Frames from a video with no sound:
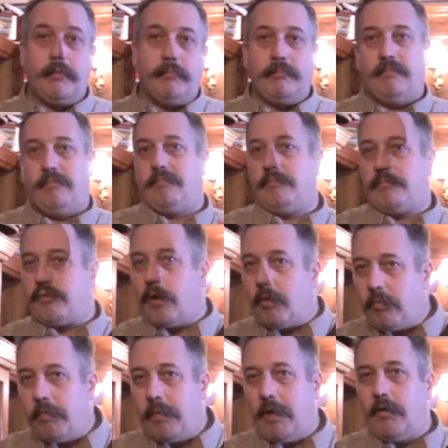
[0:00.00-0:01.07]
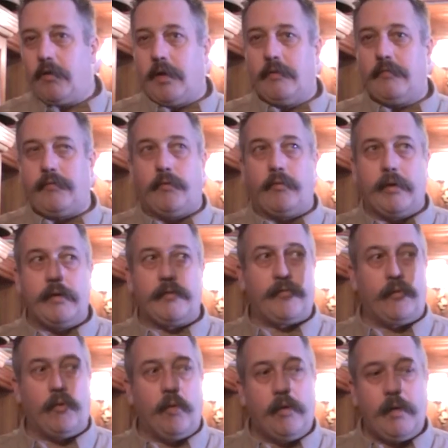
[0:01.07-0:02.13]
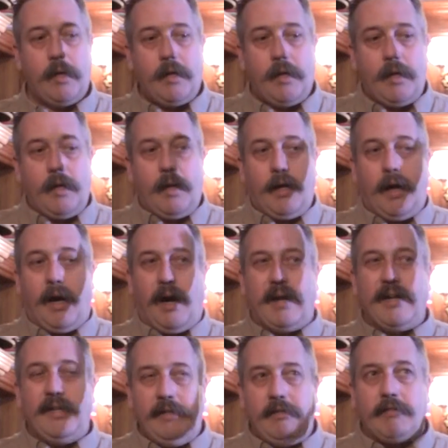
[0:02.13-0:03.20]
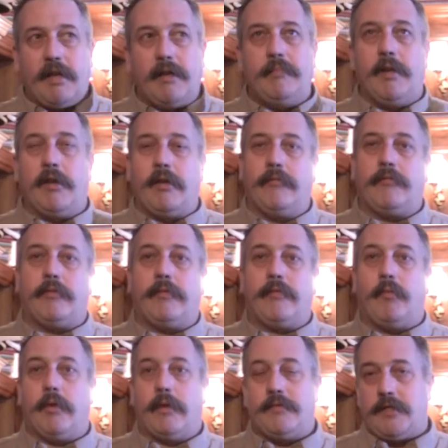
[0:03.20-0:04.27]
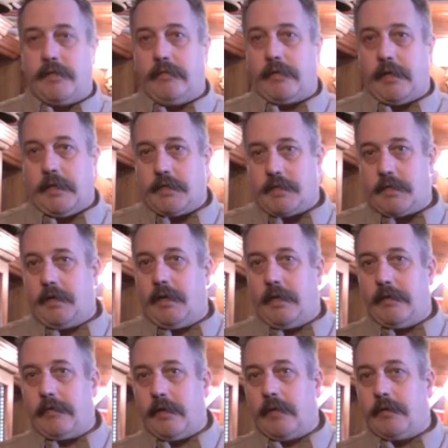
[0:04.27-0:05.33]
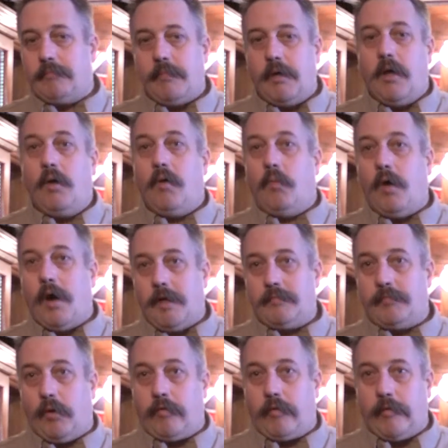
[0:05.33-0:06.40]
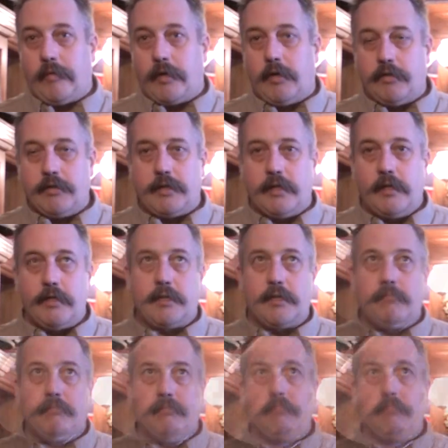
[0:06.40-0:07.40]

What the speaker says: you're probably looking for it for, you're going to be looking for it for one of two things: either wild boar on the continent,